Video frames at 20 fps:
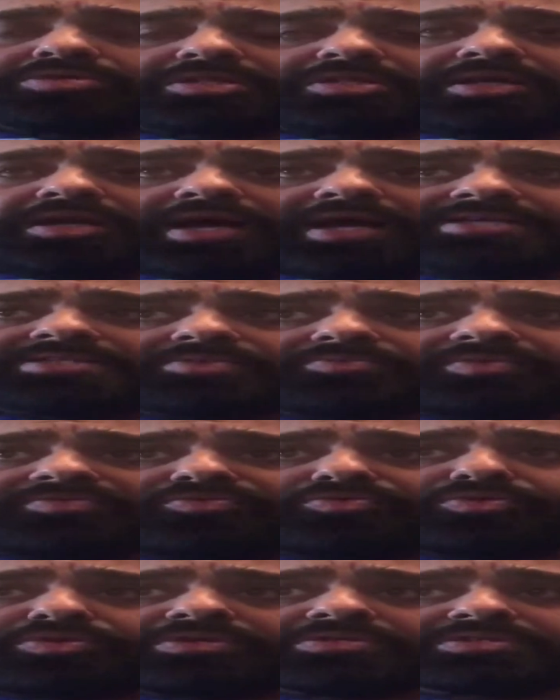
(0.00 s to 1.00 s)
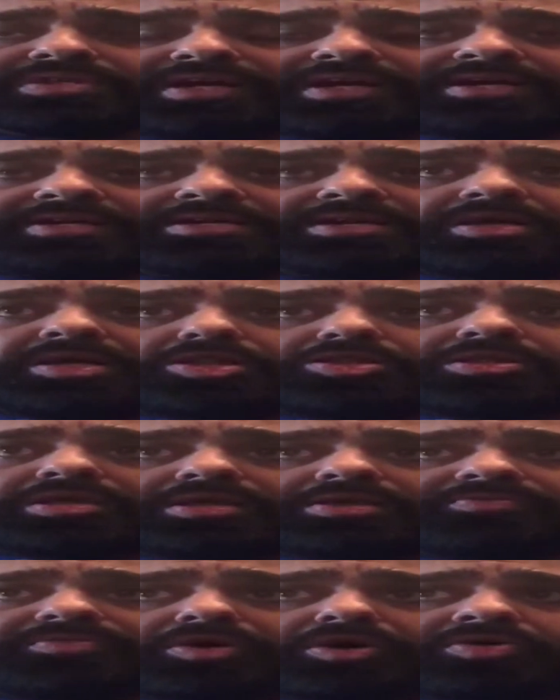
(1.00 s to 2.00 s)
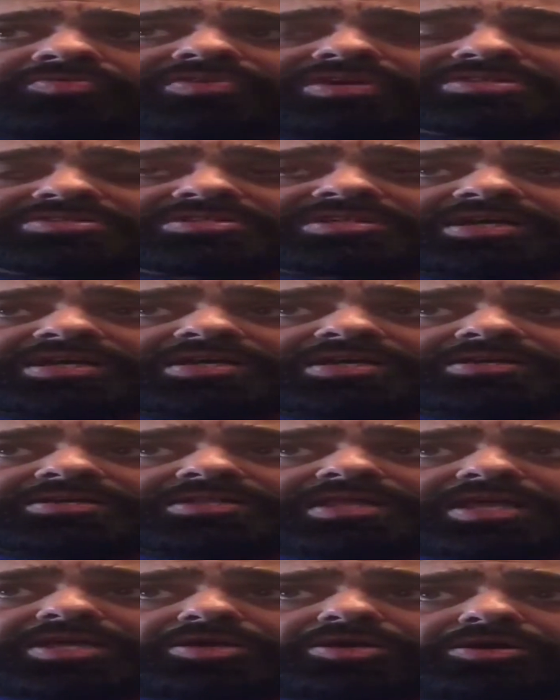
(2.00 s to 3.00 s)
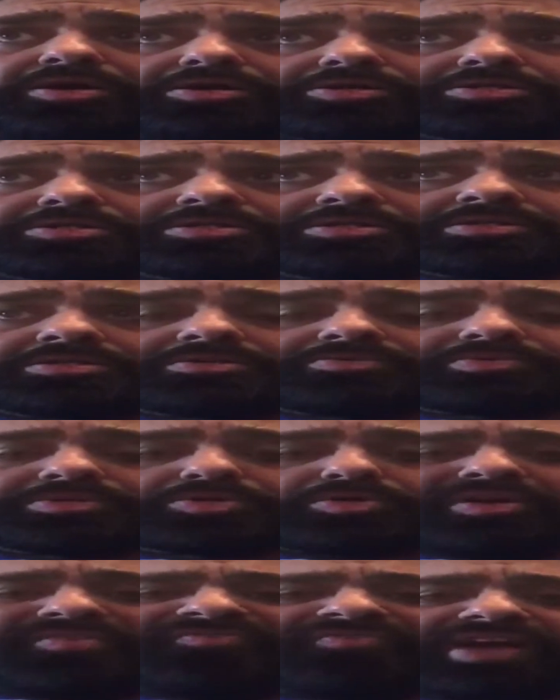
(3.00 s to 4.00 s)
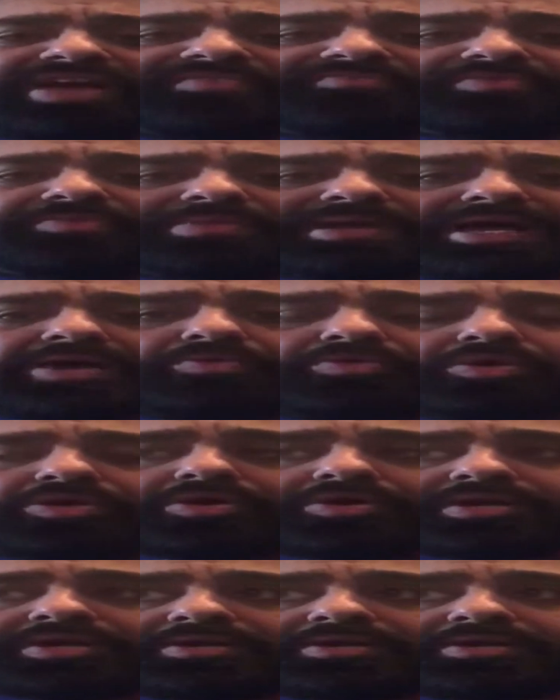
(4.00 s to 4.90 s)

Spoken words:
other guys that were fought inside, they got arrested and they can't, fight from now on.